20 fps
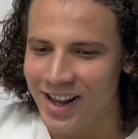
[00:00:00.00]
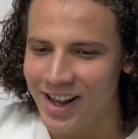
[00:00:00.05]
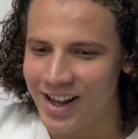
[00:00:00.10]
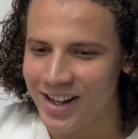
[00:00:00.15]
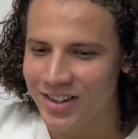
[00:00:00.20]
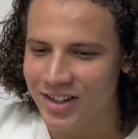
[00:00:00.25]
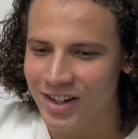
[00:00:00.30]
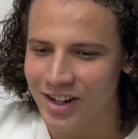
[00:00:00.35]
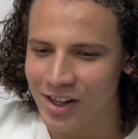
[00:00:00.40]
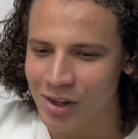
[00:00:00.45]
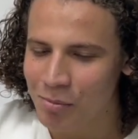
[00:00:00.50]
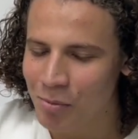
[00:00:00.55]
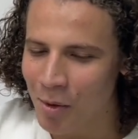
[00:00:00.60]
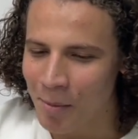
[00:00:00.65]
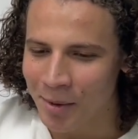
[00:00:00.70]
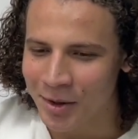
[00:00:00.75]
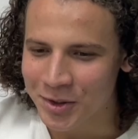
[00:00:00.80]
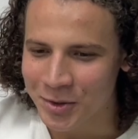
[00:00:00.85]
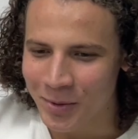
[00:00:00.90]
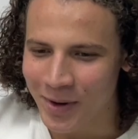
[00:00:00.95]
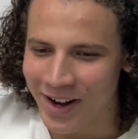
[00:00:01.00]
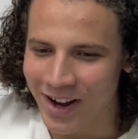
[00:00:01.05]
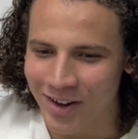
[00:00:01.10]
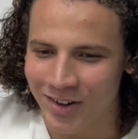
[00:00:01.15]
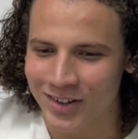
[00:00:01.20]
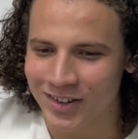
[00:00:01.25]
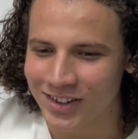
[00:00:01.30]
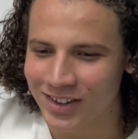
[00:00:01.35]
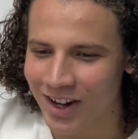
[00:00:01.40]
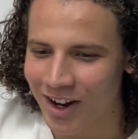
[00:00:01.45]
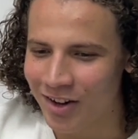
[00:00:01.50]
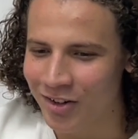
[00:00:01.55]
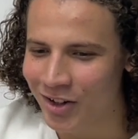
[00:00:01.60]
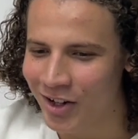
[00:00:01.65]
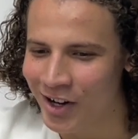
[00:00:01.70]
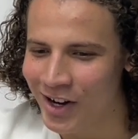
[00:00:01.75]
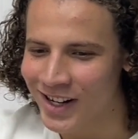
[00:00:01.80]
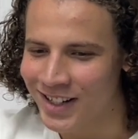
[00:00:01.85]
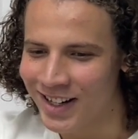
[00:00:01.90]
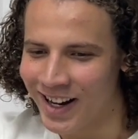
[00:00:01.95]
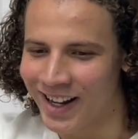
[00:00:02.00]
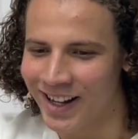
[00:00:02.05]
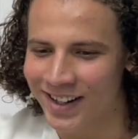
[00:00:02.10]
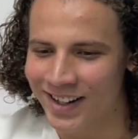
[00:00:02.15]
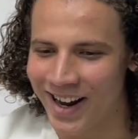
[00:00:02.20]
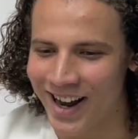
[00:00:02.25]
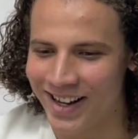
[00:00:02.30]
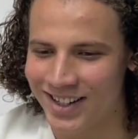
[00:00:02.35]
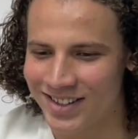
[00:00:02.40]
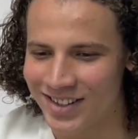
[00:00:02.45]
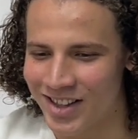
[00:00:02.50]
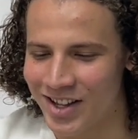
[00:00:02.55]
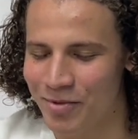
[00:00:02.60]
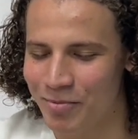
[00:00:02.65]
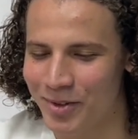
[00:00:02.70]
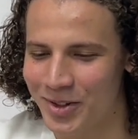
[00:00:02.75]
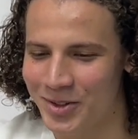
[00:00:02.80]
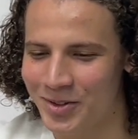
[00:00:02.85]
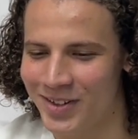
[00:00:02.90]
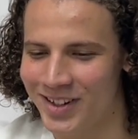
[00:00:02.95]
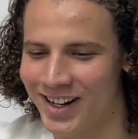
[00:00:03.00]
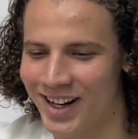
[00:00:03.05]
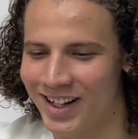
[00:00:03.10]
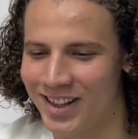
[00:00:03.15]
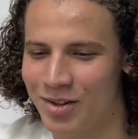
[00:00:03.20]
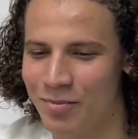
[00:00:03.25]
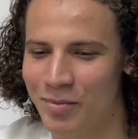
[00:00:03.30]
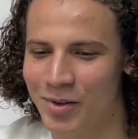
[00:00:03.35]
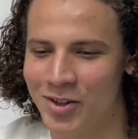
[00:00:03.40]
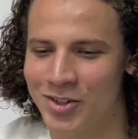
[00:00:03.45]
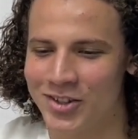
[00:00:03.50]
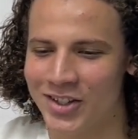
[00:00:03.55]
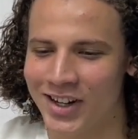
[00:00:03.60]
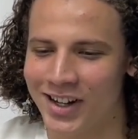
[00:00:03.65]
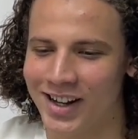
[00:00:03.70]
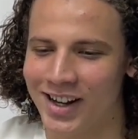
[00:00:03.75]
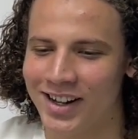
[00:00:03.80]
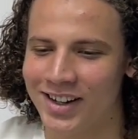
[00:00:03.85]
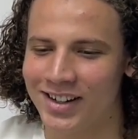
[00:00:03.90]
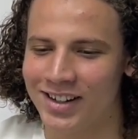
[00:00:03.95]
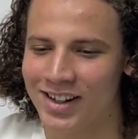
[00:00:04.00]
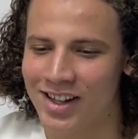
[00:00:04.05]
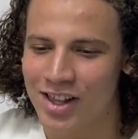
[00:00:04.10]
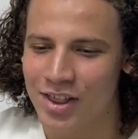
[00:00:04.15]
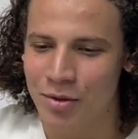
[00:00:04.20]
in the little moments where I'd create like a nice thing between like the music and